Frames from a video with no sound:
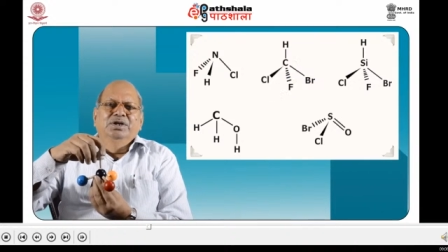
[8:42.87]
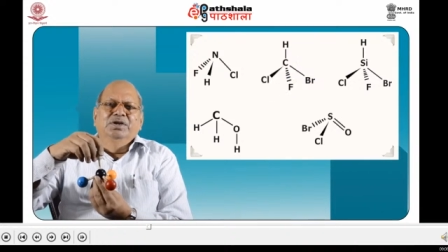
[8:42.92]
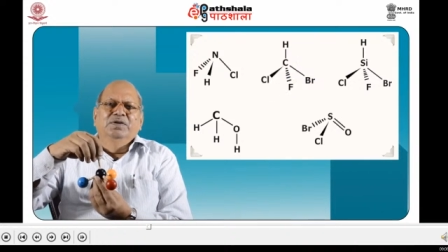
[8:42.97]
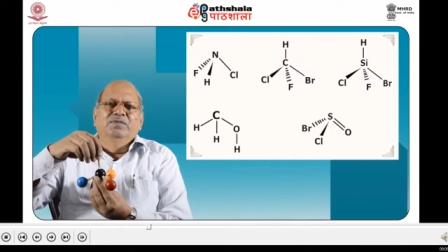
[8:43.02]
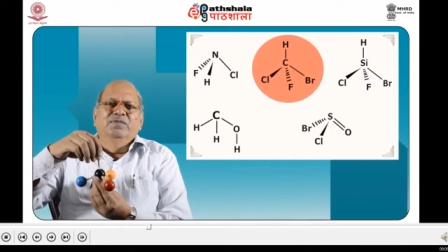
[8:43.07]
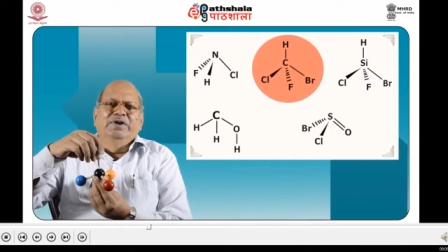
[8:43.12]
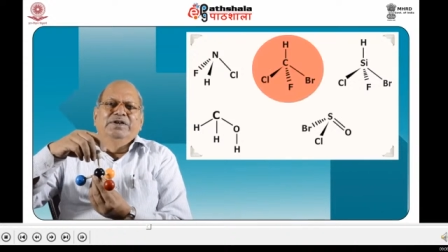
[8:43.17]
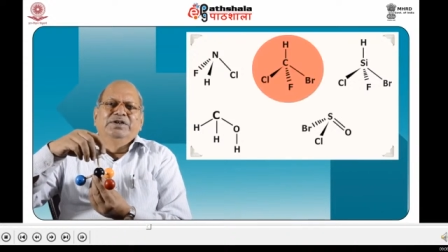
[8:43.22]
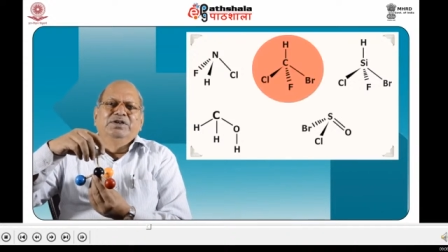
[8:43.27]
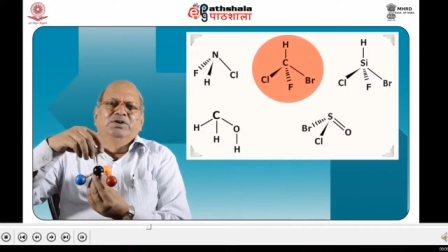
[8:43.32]

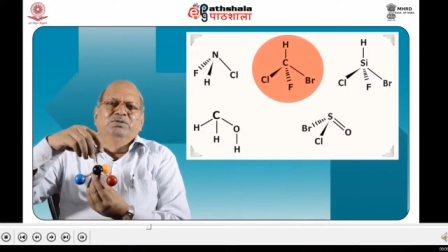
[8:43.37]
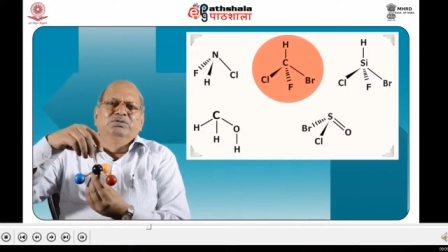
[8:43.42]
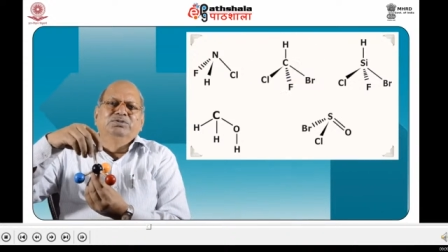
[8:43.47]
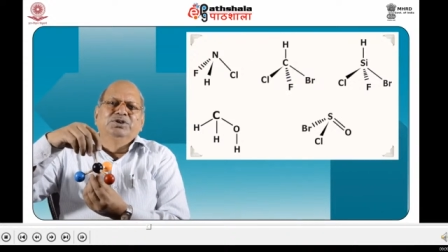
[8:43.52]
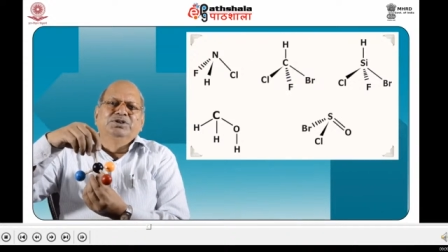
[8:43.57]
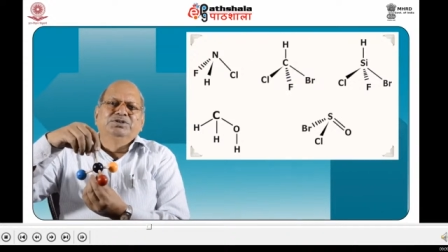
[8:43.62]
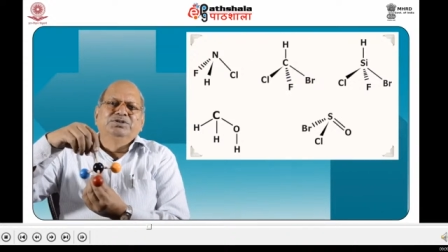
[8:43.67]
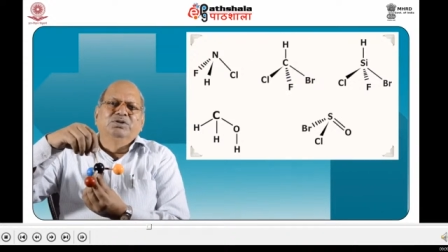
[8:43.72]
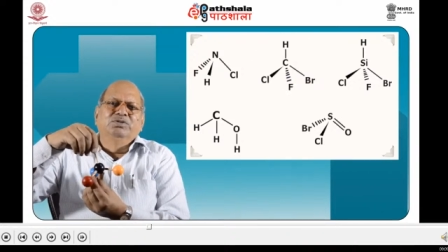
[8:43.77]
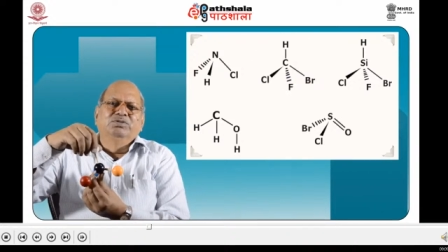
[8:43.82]
If I give
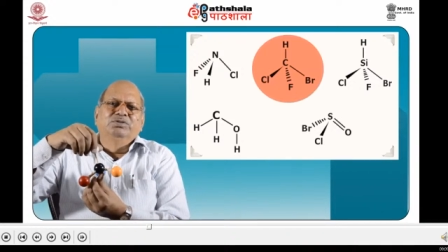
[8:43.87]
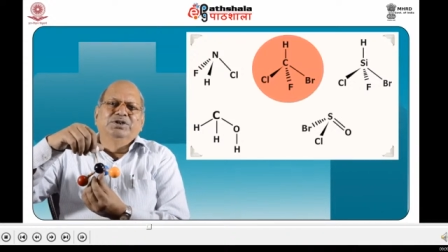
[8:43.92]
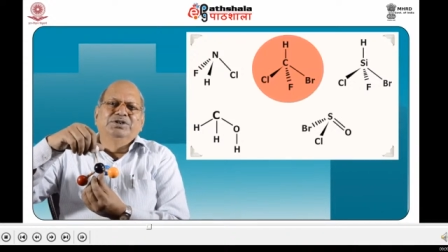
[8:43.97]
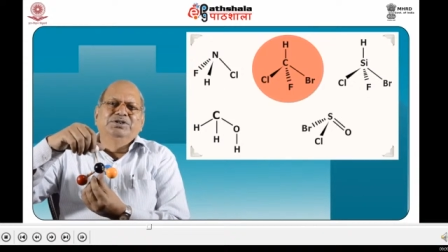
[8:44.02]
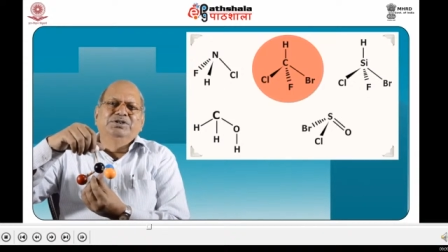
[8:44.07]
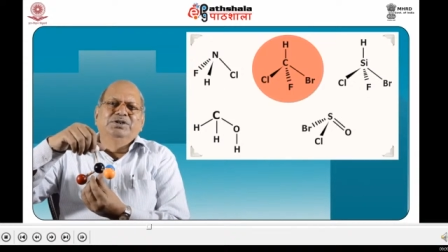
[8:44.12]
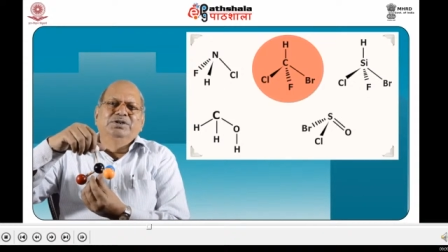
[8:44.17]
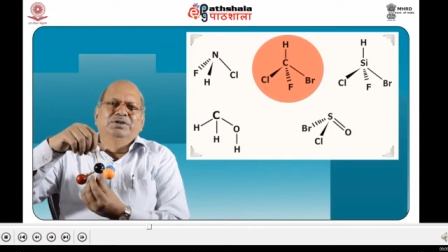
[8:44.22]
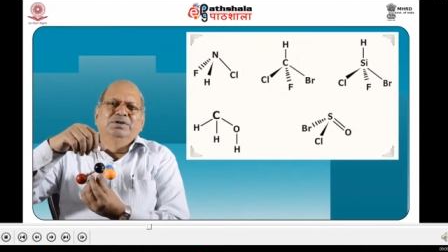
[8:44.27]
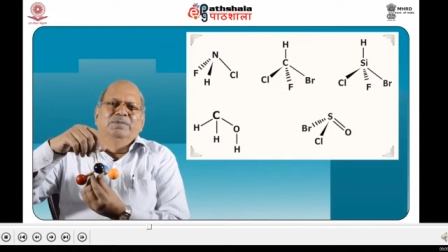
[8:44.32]
this
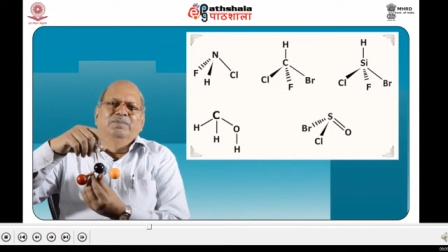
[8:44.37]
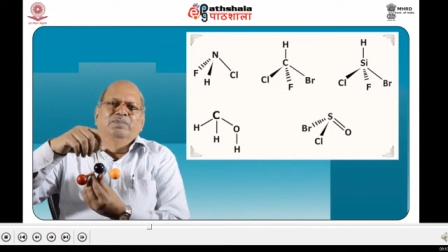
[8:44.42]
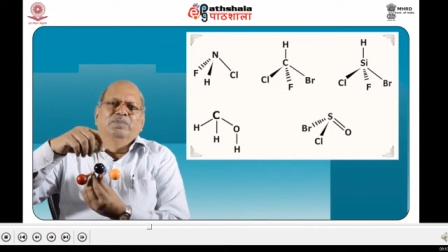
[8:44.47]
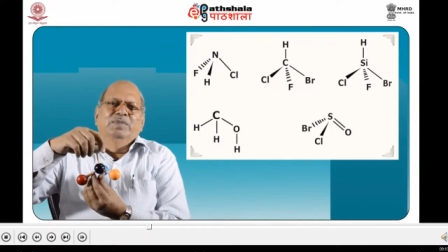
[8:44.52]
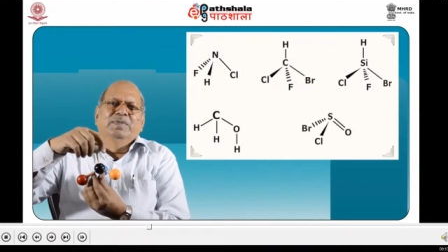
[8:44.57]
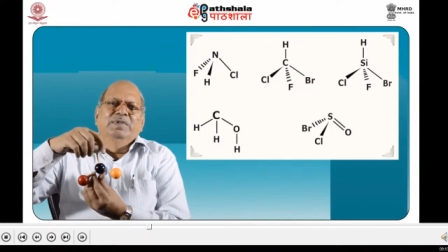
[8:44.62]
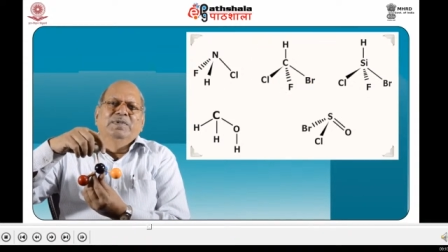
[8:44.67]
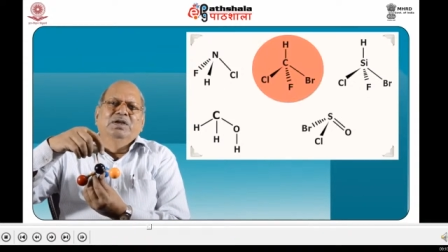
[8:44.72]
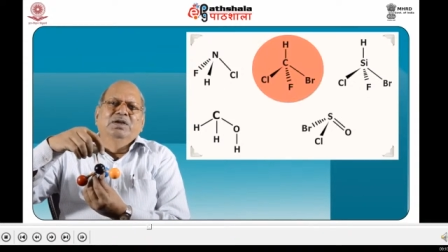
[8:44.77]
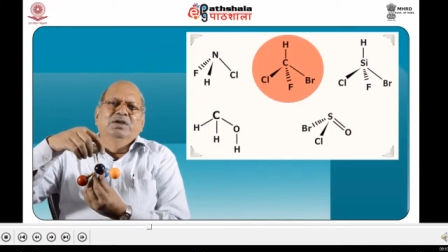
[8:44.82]
rotation,
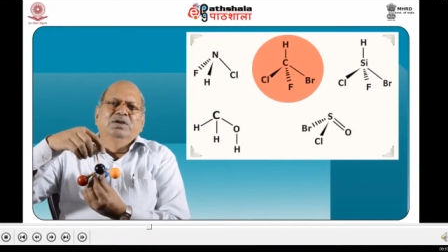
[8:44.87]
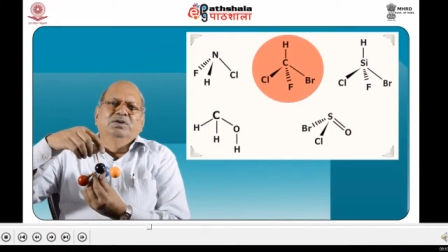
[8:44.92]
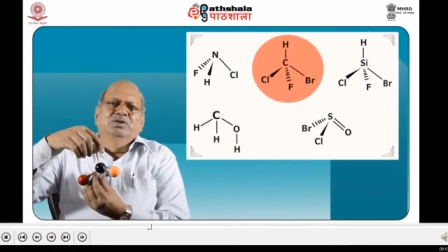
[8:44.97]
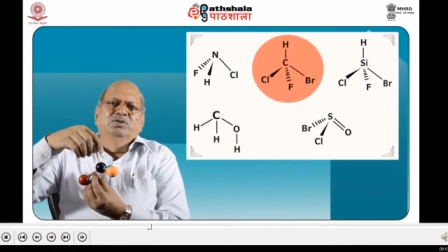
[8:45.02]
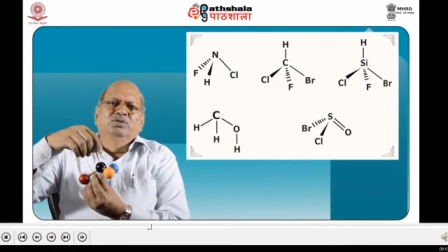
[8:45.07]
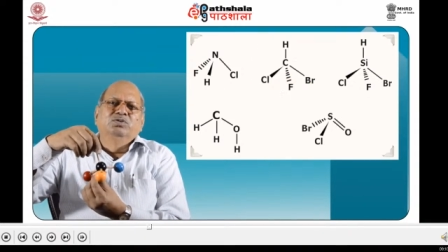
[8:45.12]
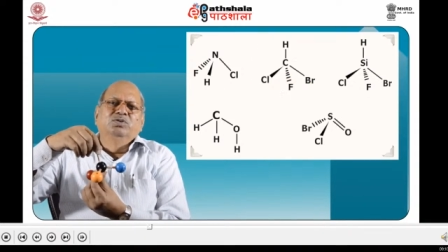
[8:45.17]
you